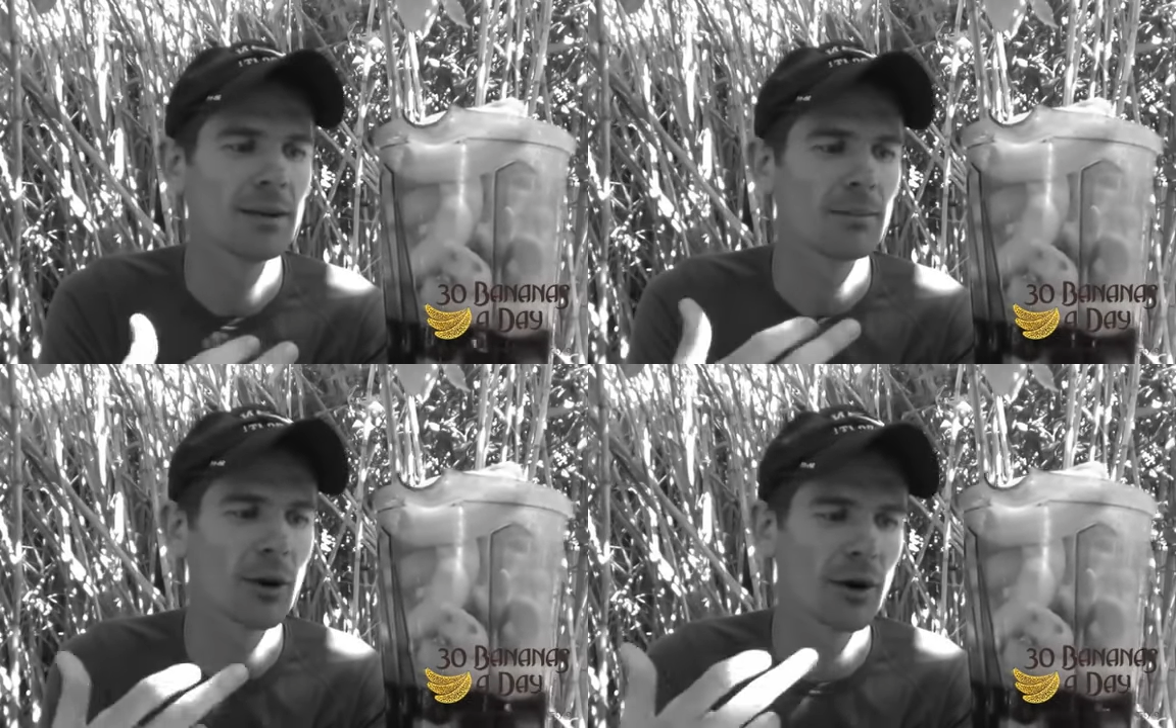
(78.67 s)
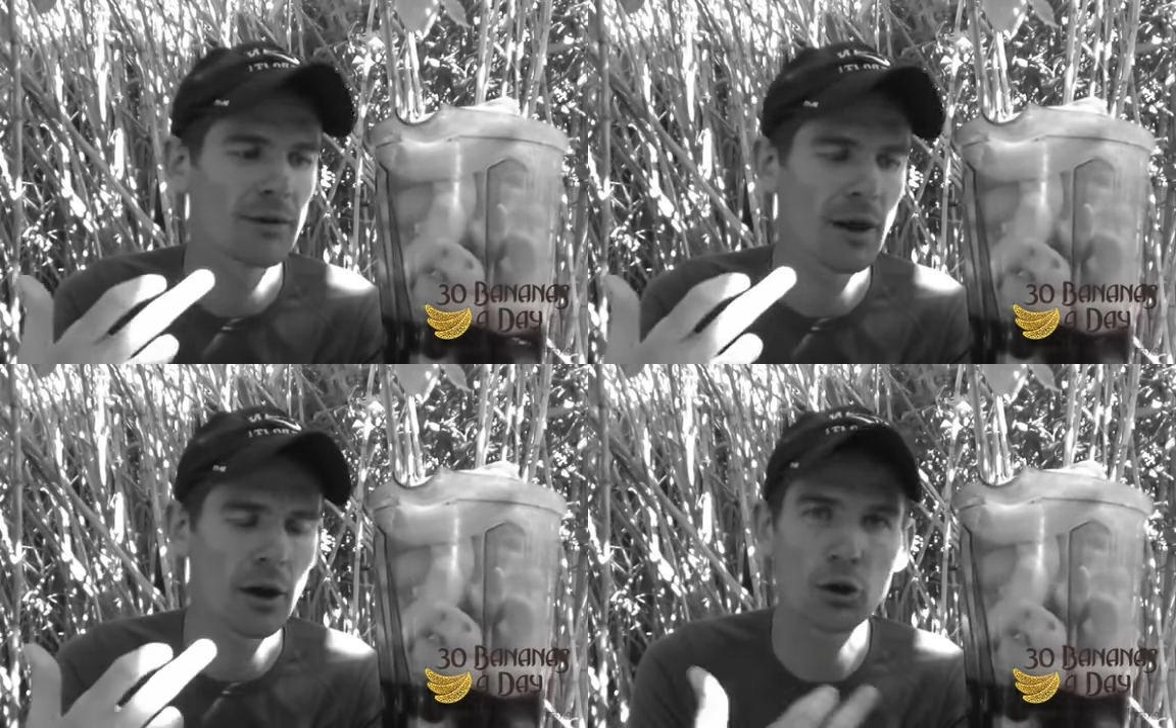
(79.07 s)
But
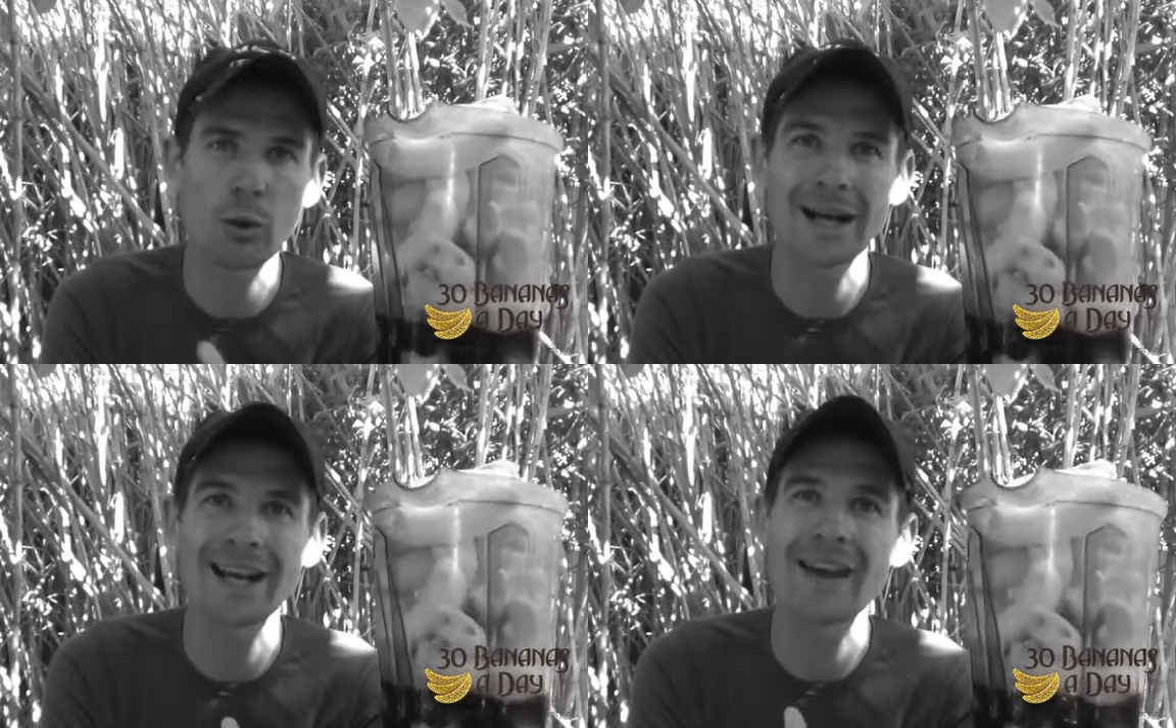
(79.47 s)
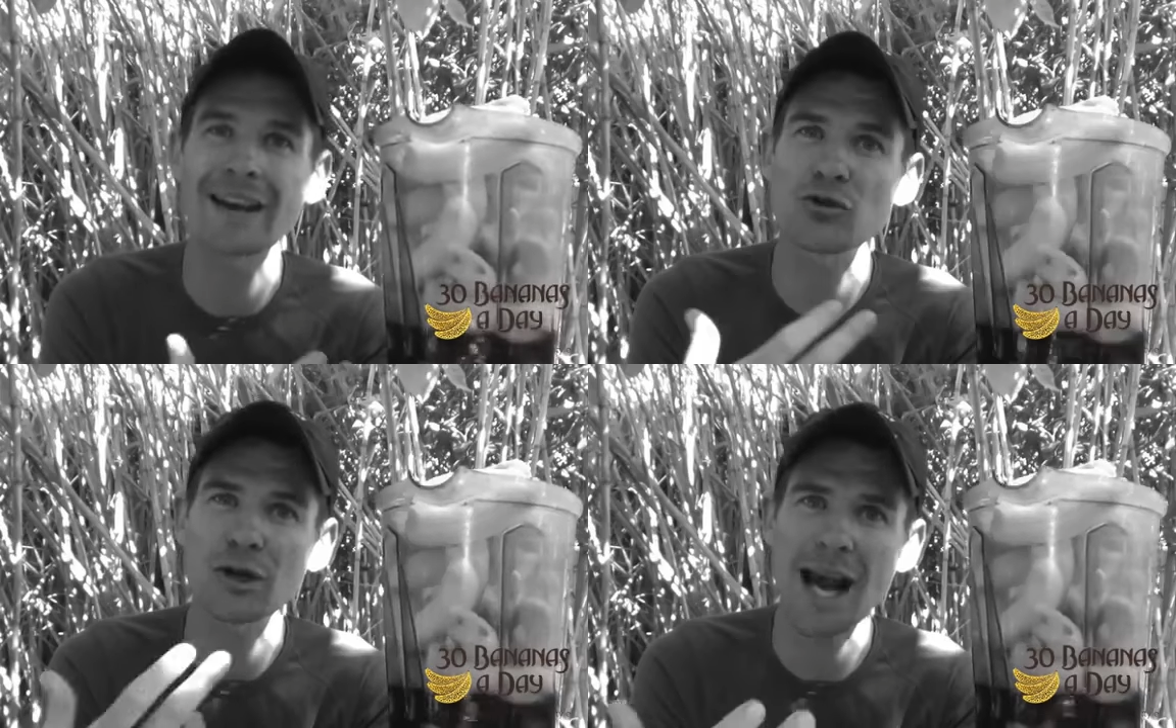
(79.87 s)
a good way to get
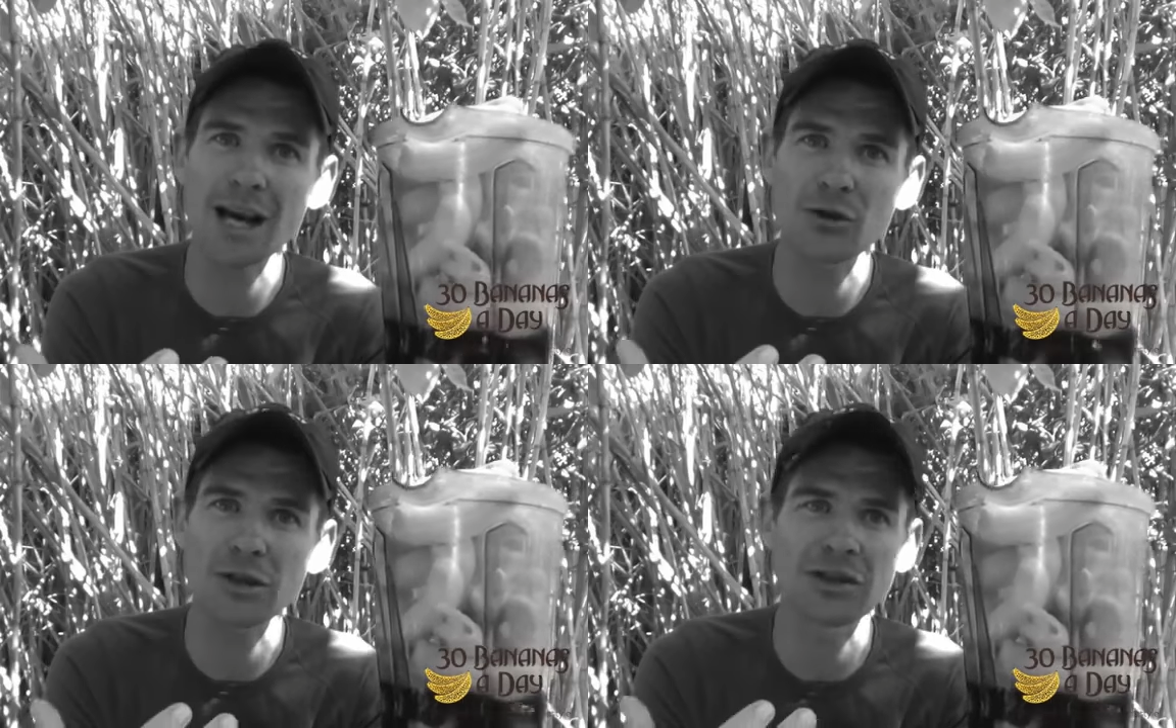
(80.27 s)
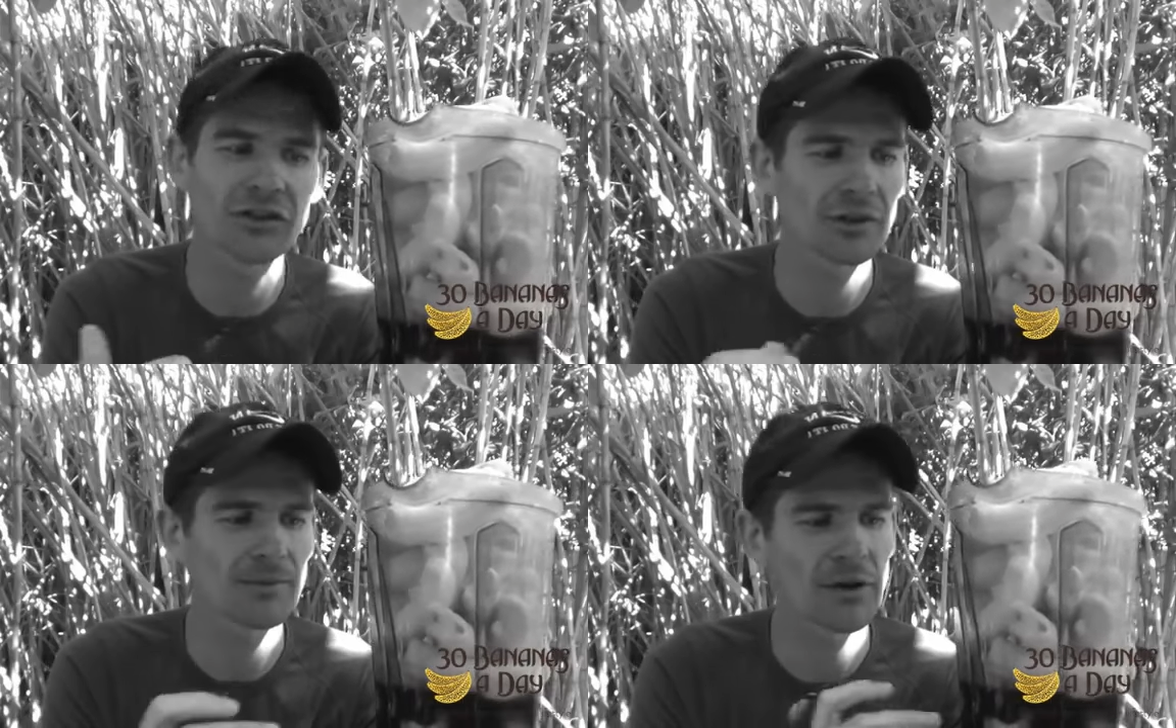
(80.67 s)
extra
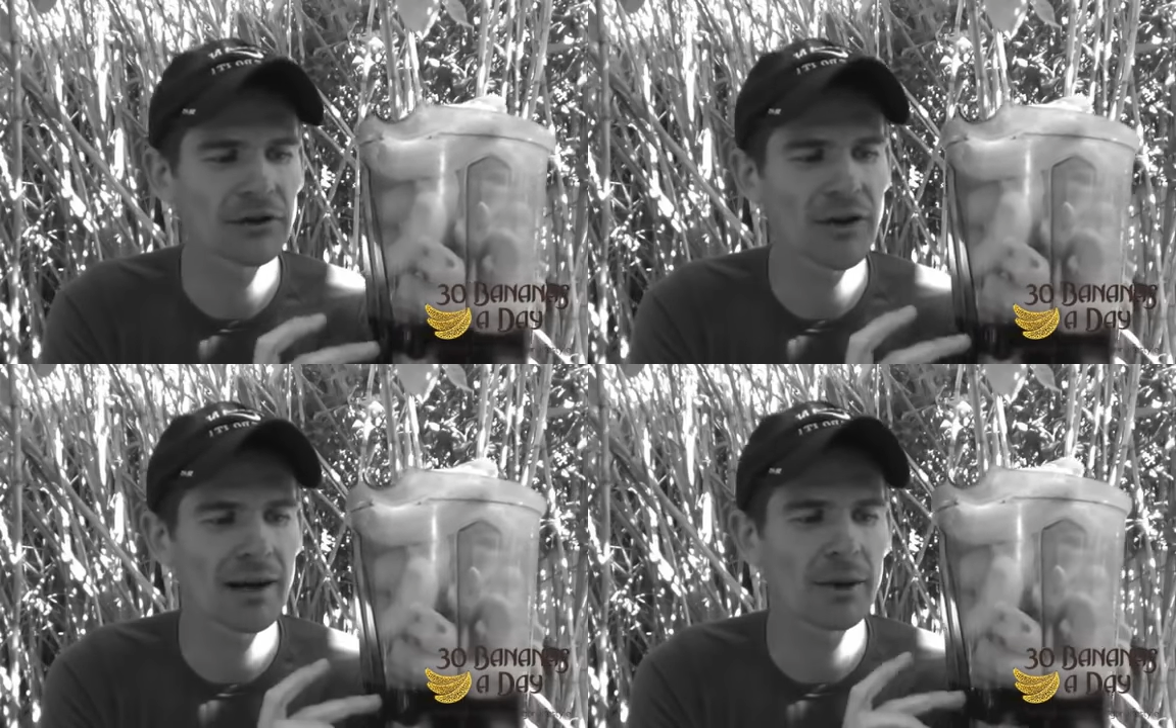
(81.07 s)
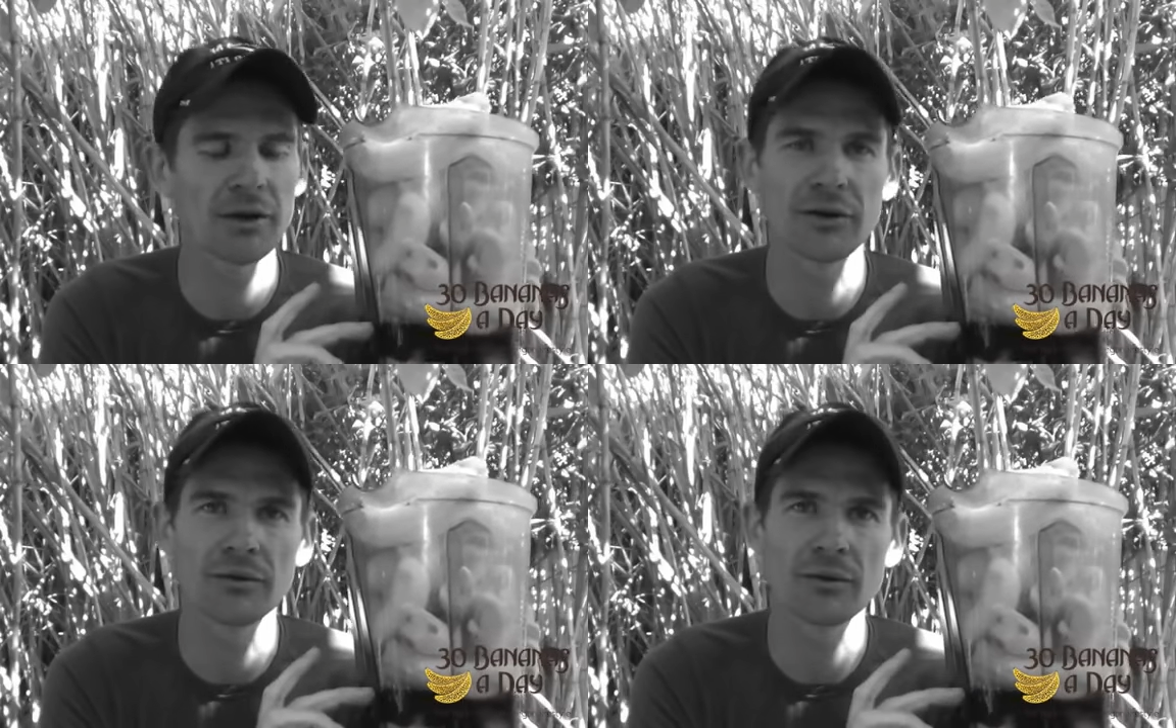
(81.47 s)
calories is to add a
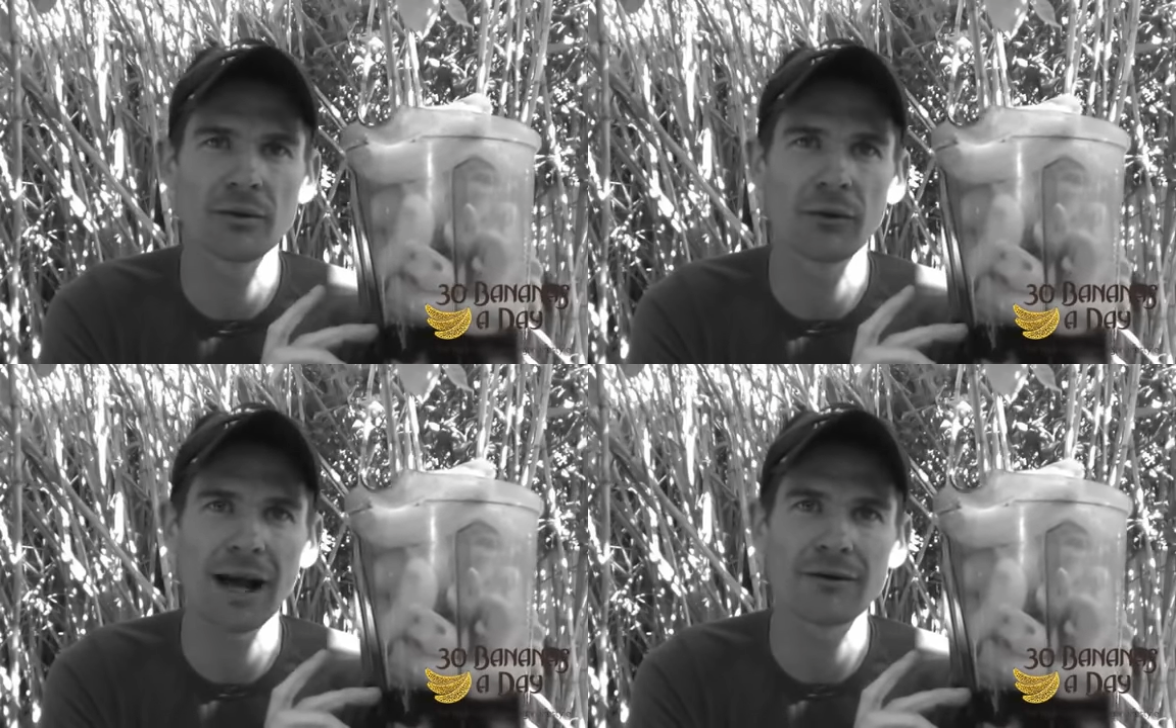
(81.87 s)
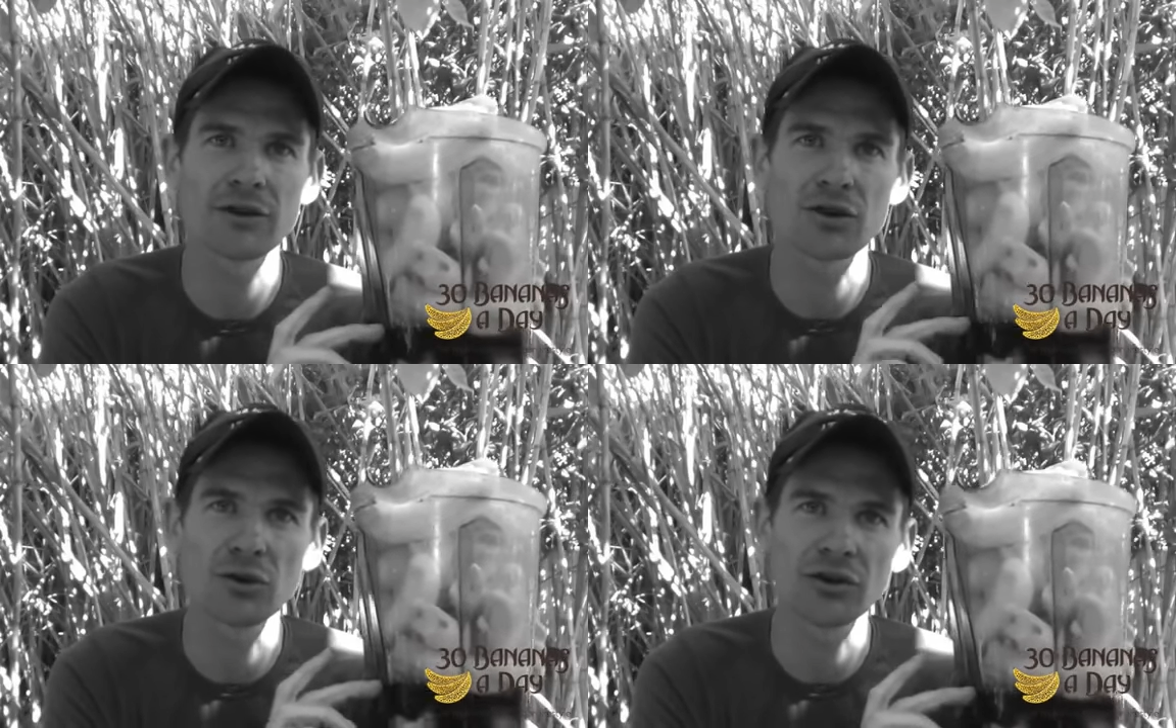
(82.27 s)
bit of
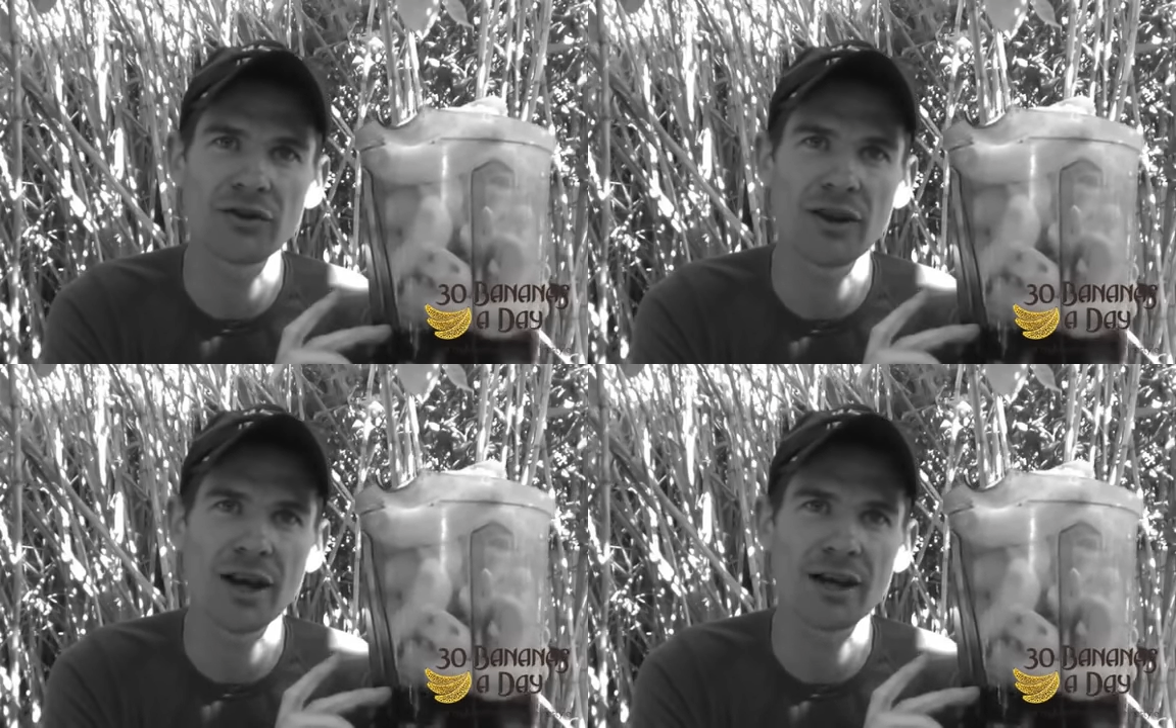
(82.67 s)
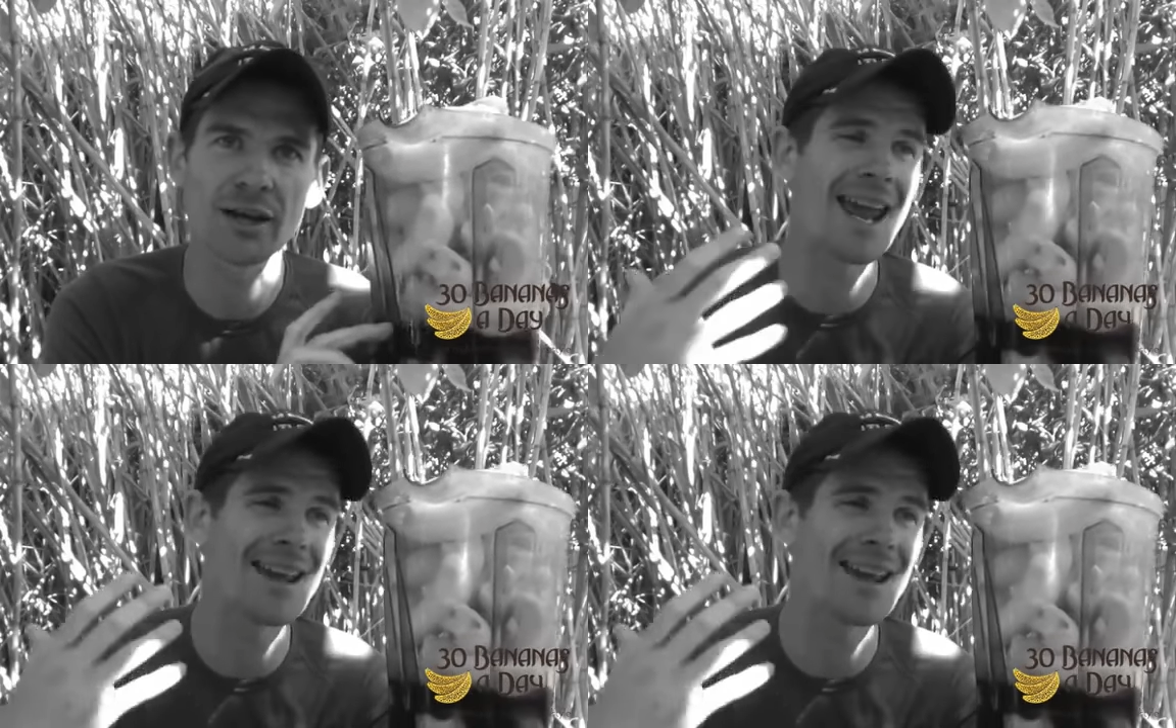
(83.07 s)
flavored juice in there.